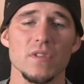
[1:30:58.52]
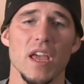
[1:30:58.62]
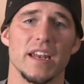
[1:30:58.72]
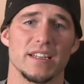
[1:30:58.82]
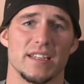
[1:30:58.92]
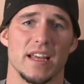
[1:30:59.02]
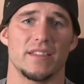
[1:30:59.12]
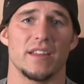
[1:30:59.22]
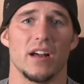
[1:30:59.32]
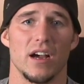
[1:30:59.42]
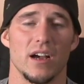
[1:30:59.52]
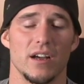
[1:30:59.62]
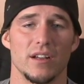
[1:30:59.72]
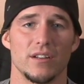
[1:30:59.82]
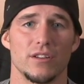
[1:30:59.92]
And he said that,
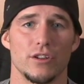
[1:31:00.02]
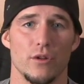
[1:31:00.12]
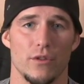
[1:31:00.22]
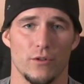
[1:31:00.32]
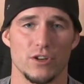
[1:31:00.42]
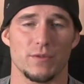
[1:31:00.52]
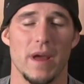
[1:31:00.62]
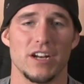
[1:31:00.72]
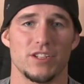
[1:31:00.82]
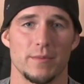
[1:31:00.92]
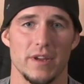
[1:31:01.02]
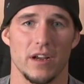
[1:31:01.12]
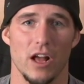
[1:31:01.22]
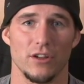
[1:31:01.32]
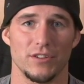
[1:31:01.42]
the first match that me
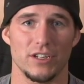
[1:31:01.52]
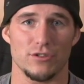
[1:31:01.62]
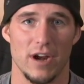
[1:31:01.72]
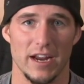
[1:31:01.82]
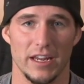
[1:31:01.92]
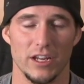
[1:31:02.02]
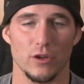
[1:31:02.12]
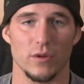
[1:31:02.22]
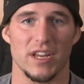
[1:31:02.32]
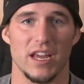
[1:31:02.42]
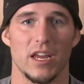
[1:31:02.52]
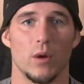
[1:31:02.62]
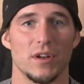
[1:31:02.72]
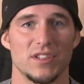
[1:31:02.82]
and Kyle did in Dragon Gate USA, he wanted